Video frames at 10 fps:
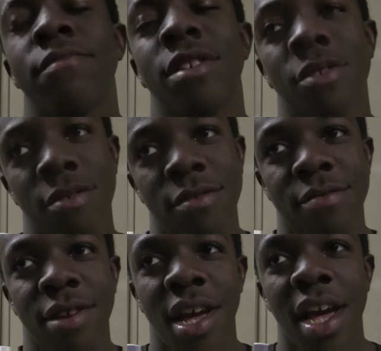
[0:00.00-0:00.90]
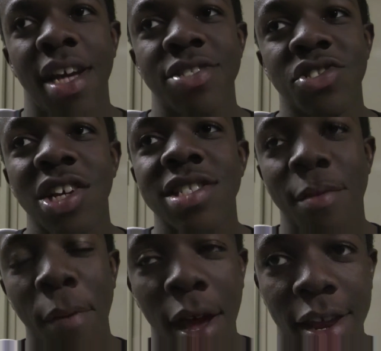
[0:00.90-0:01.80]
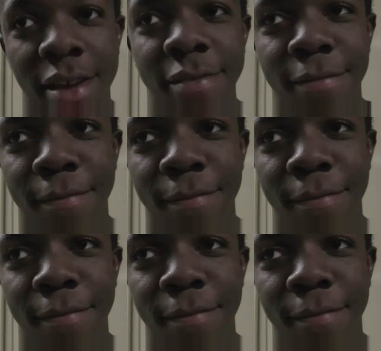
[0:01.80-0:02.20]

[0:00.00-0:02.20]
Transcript: Dude, it's just a penny.